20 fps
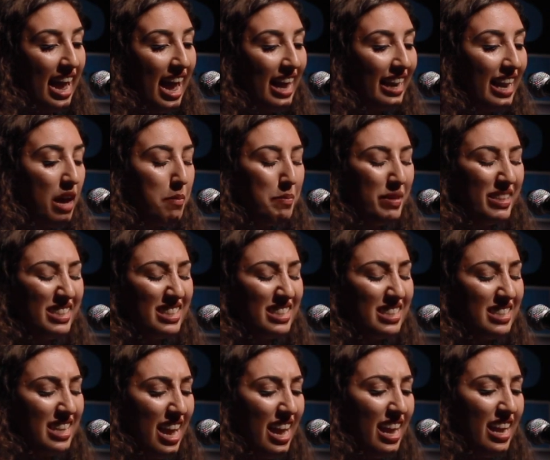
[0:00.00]
Hell, I'm
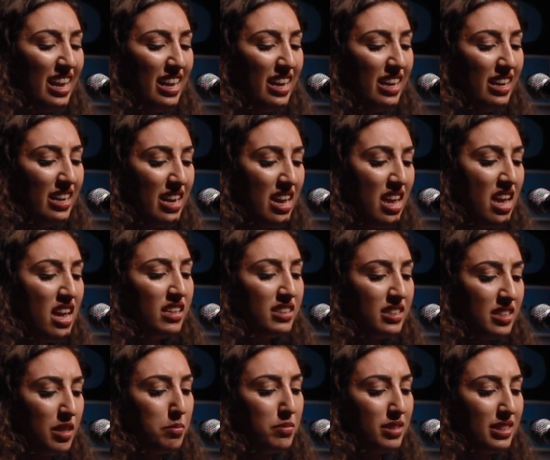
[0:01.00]
insane
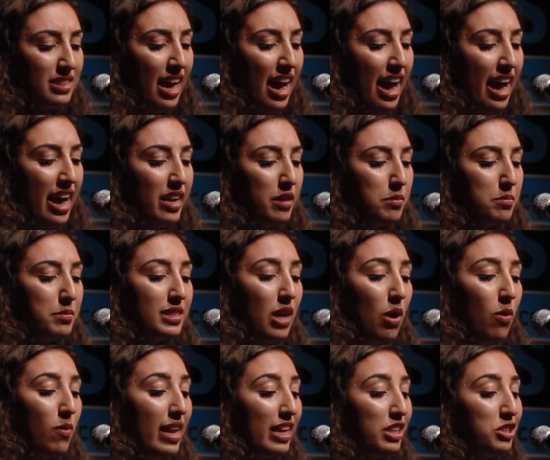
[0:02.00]
sometimes.
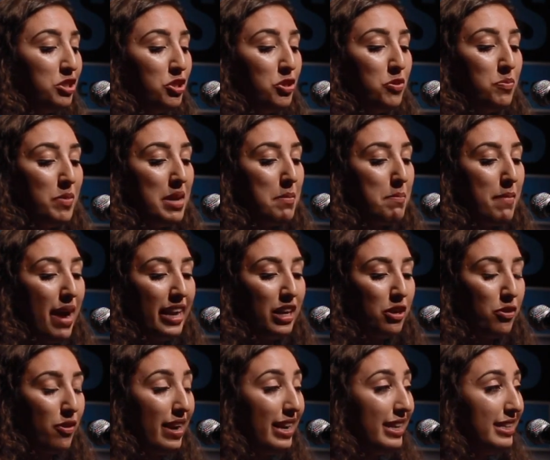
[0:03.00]
I'll let you meet my
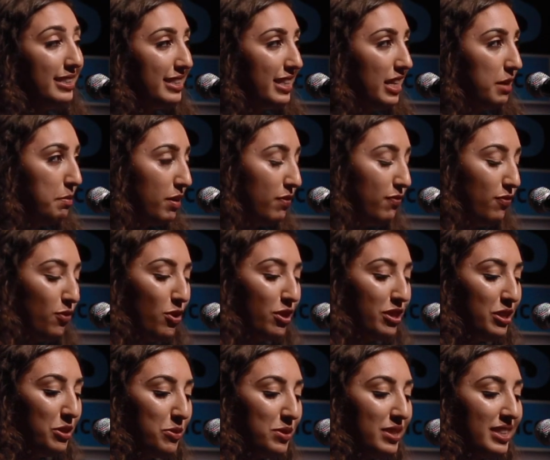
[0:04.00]
crazy before
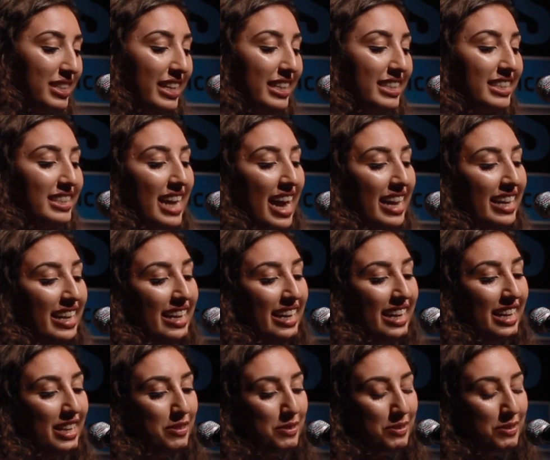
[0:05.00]
you see sanity.